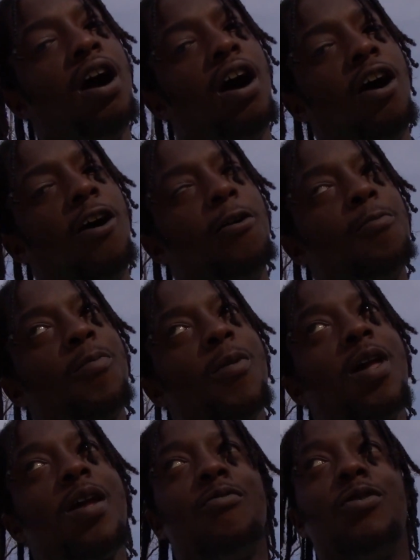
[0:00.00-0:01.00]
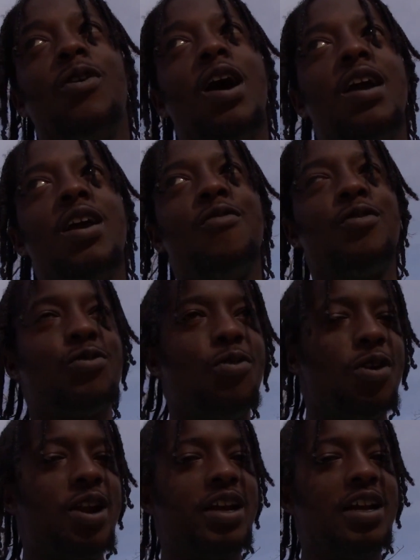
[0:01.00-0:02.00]
Um, we were out here
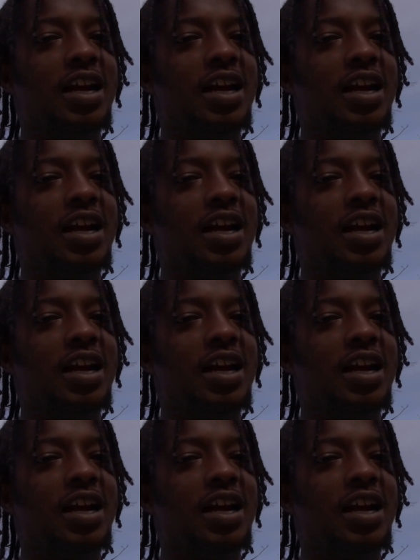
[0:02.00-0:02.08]
recording,